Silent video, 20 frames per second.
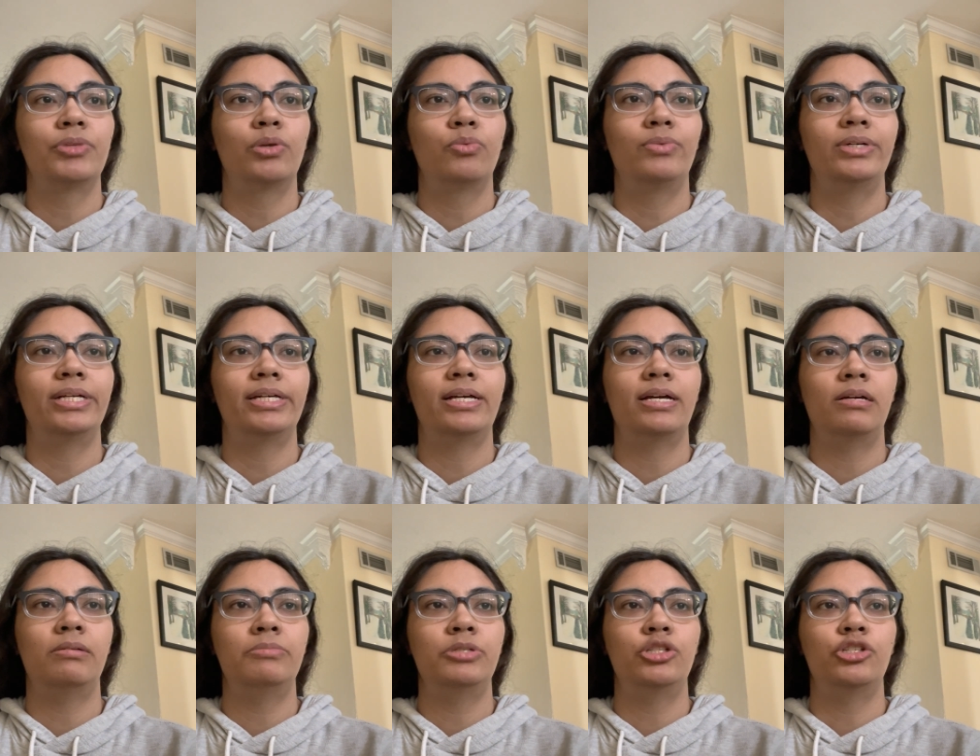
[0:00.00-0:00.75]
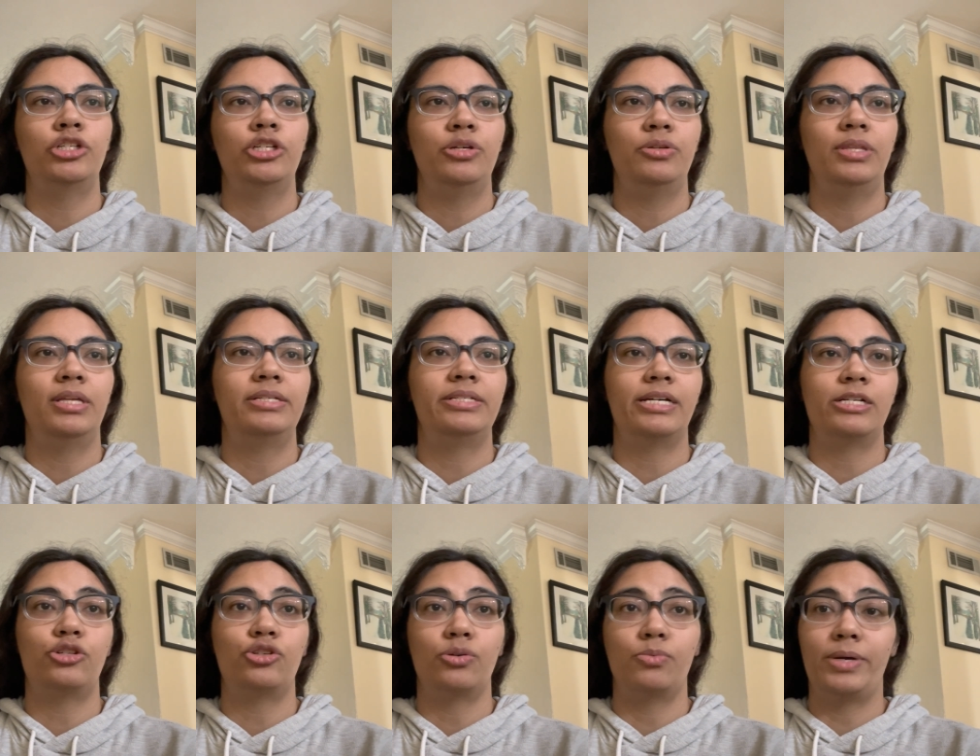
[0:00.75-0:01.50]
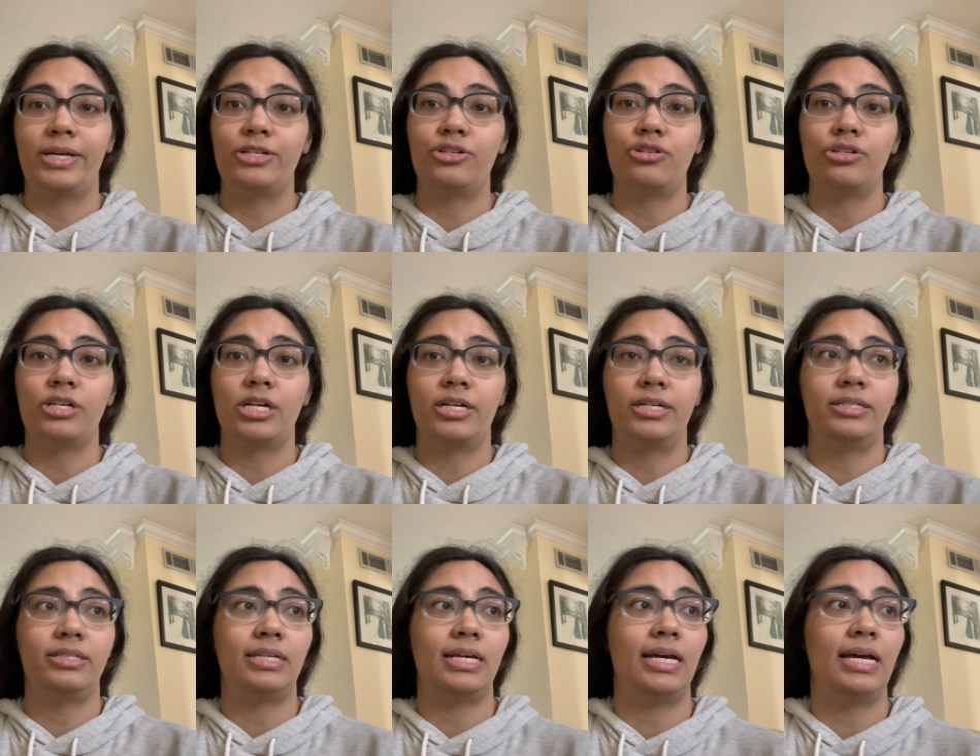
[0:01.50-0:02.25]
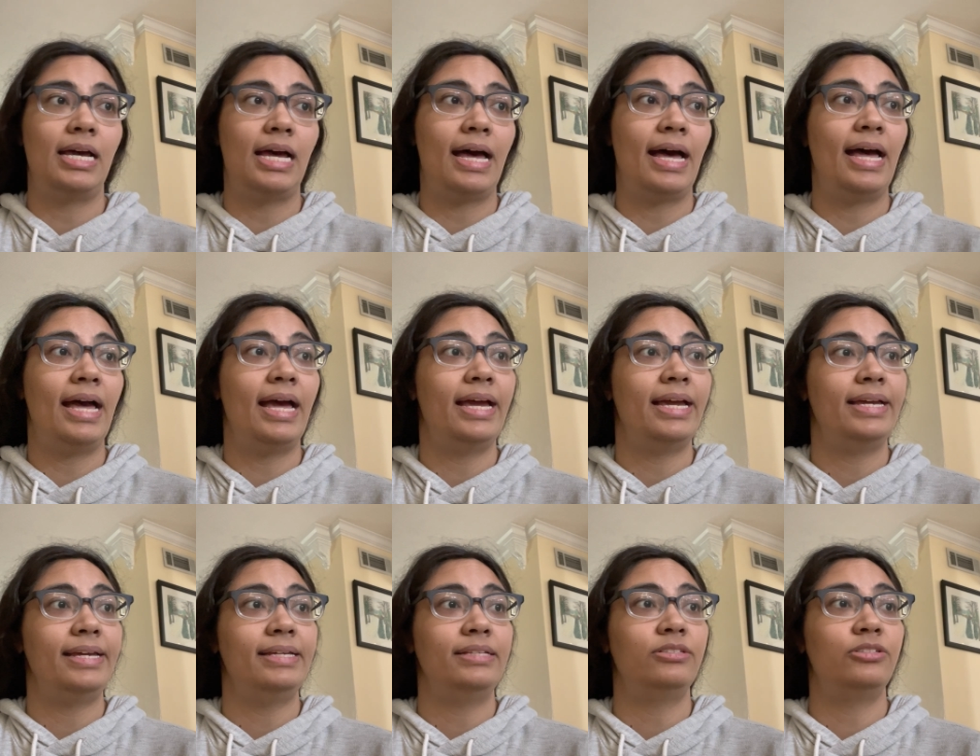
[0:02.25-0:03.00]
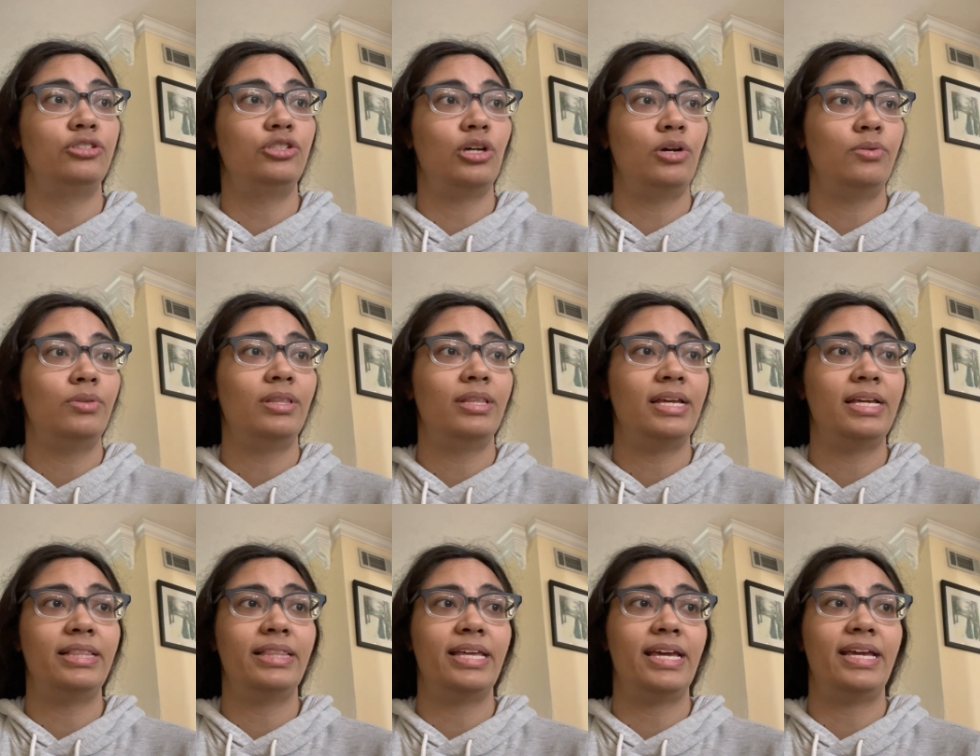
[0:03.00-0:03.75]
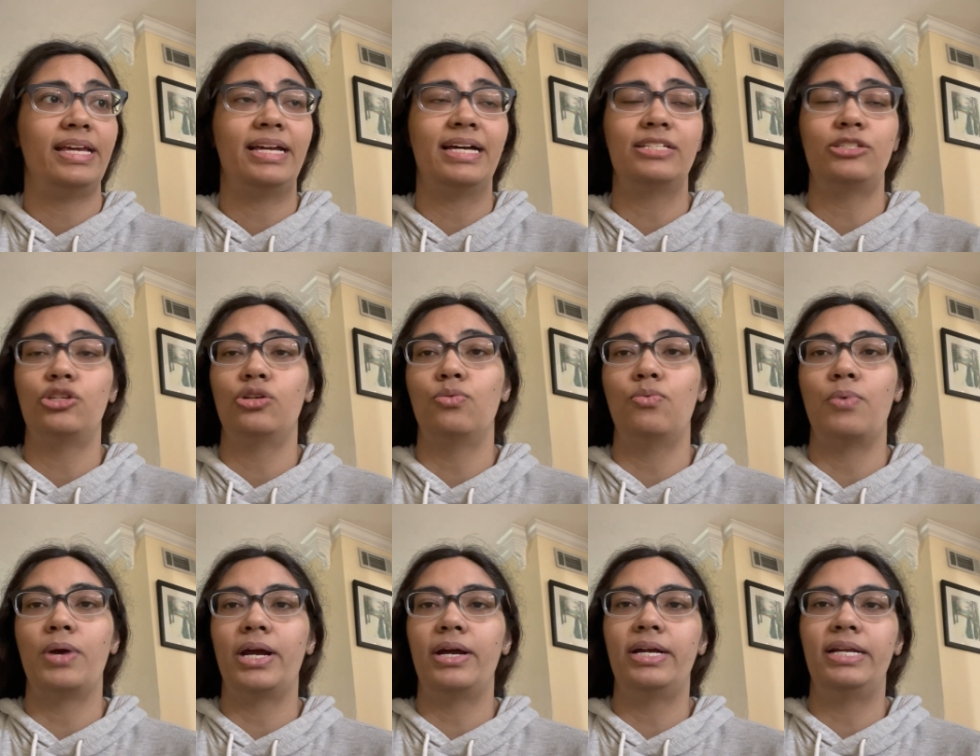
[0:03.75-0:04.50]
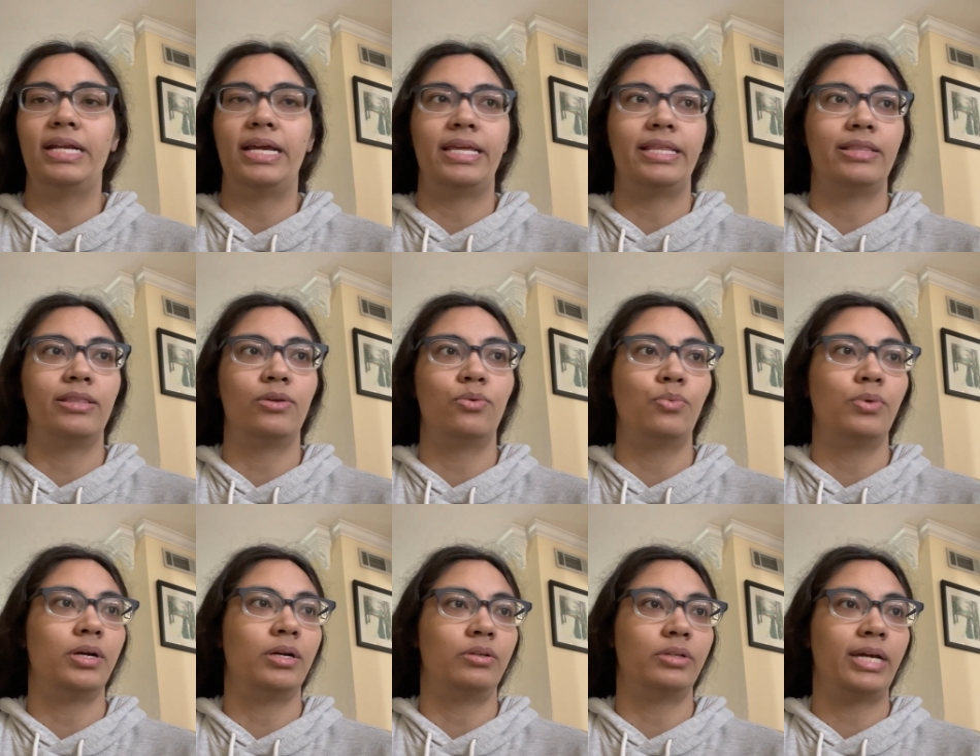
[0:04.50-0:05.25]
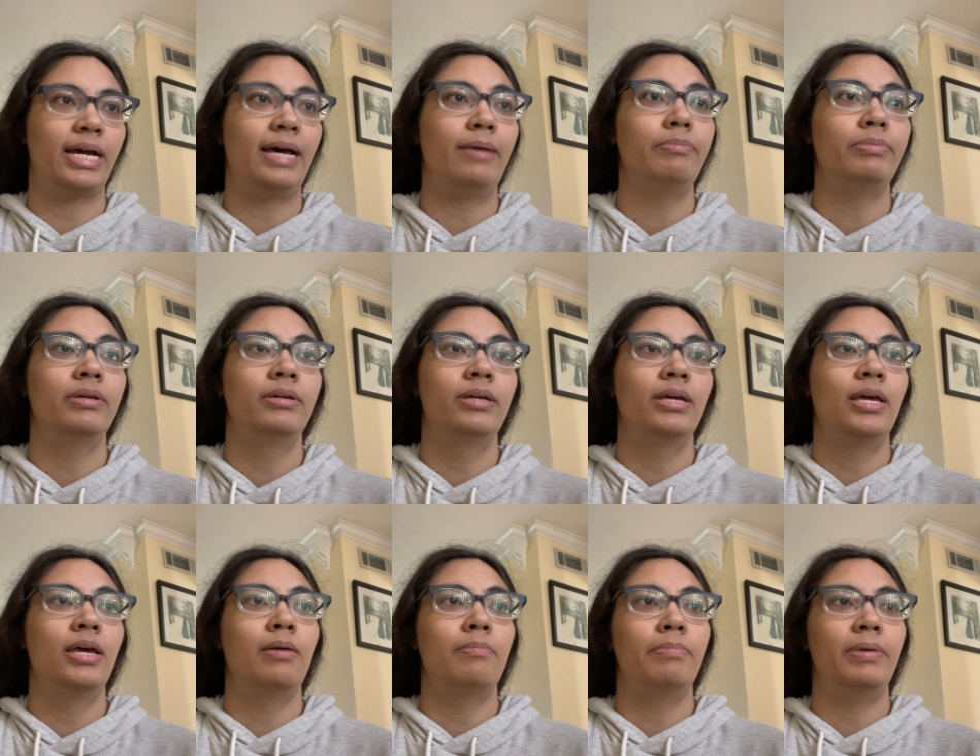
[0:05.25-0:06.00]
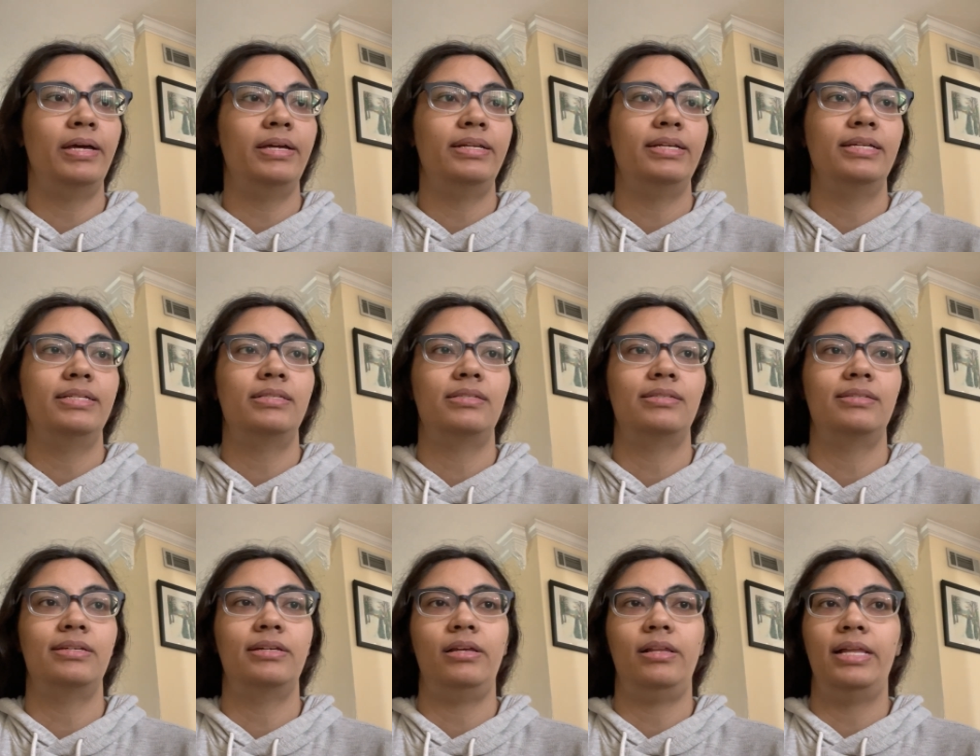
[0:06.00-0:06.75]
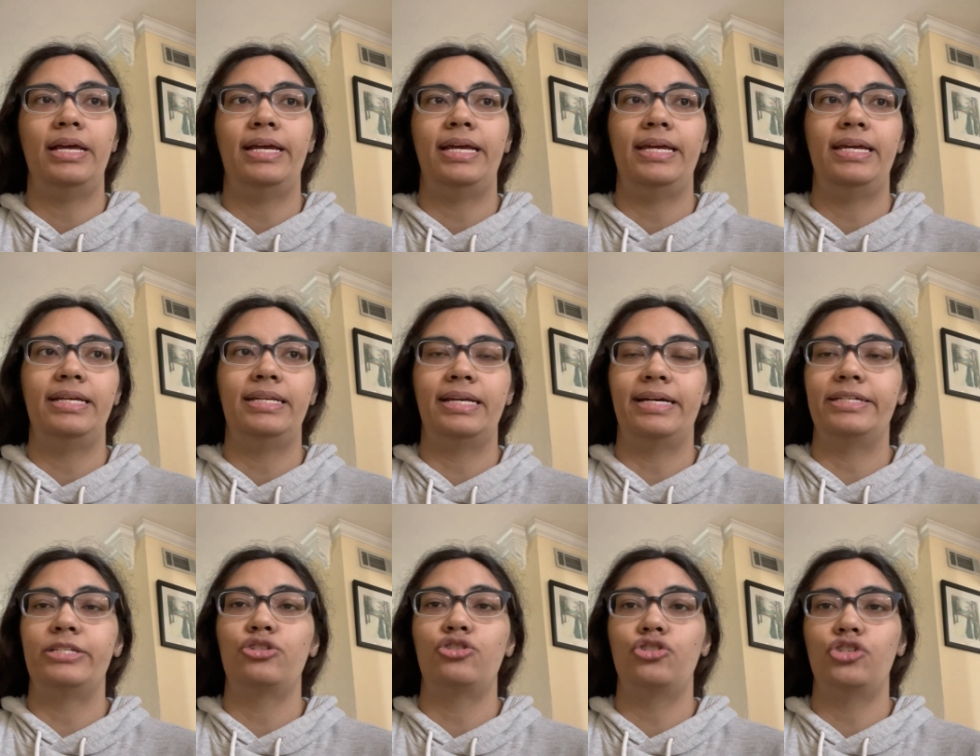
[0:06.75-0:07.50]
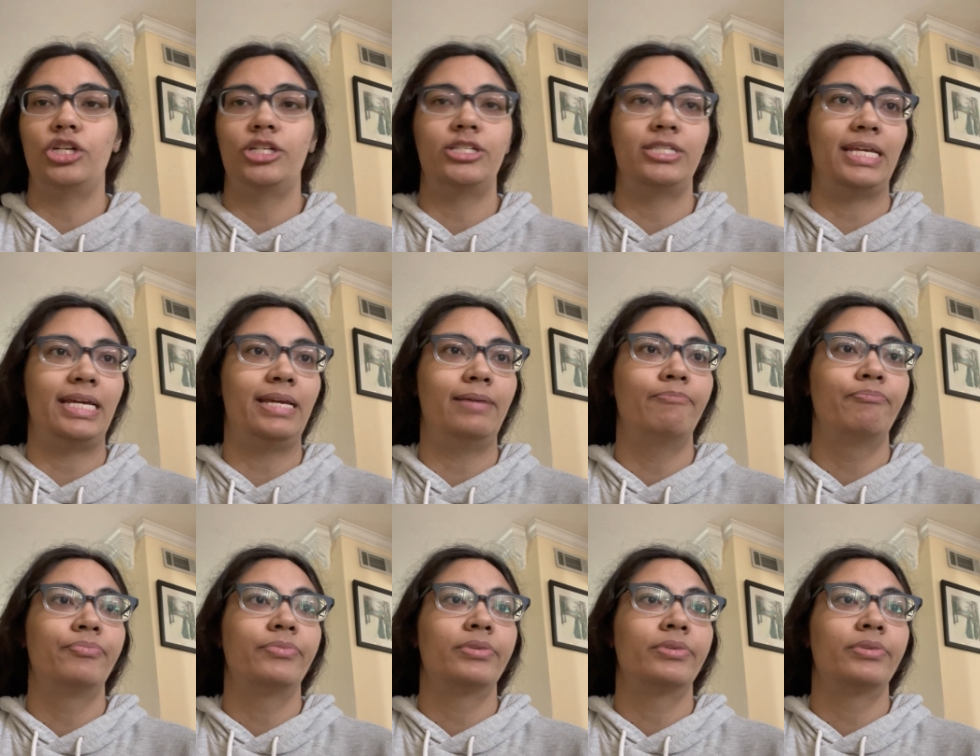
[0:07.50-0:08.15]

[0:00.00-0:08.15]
When it comes to the Dutch away shirt, I don't think they got to wear it in the World Cup, but it's still a nice jersey.